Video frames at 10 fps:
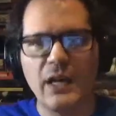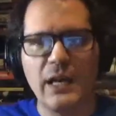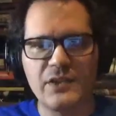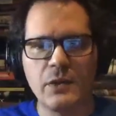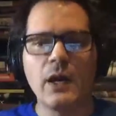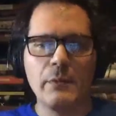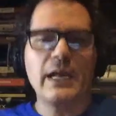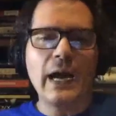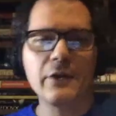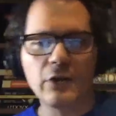
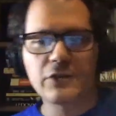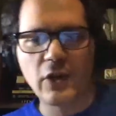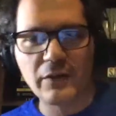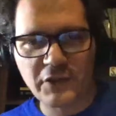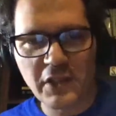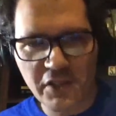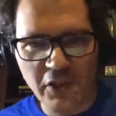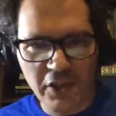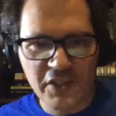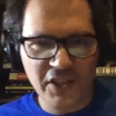I also have
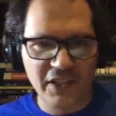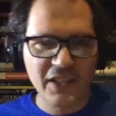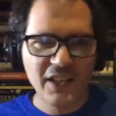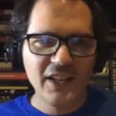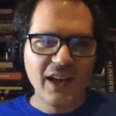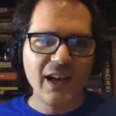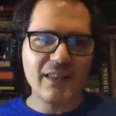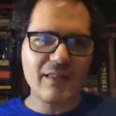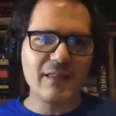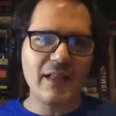T-shirts and
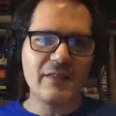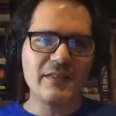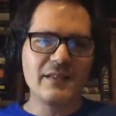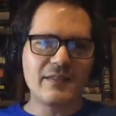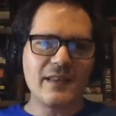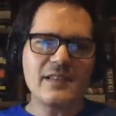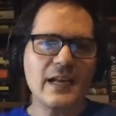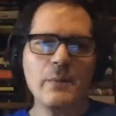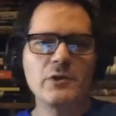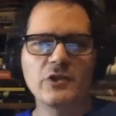things,
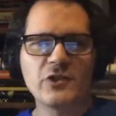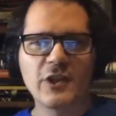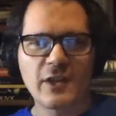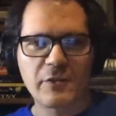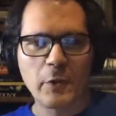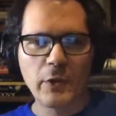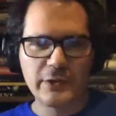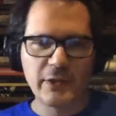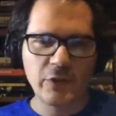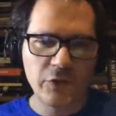and I'm not going to
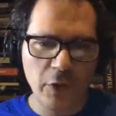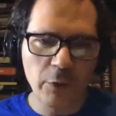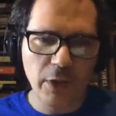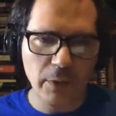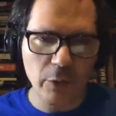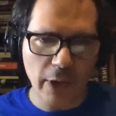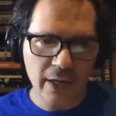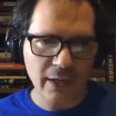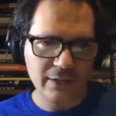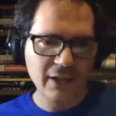throw them away,
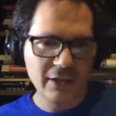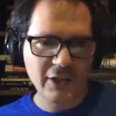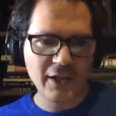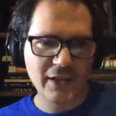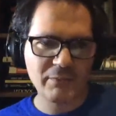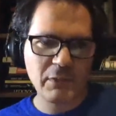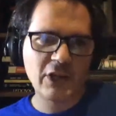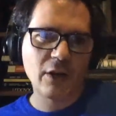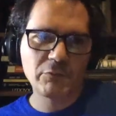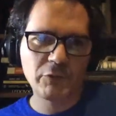and they are going to
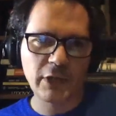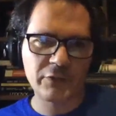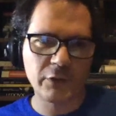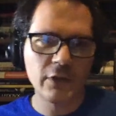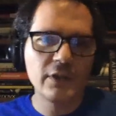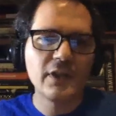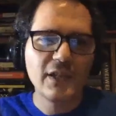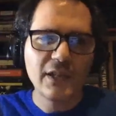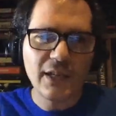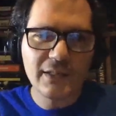become retro,
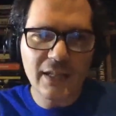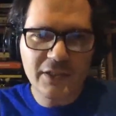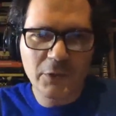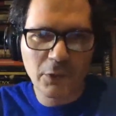and that's cool.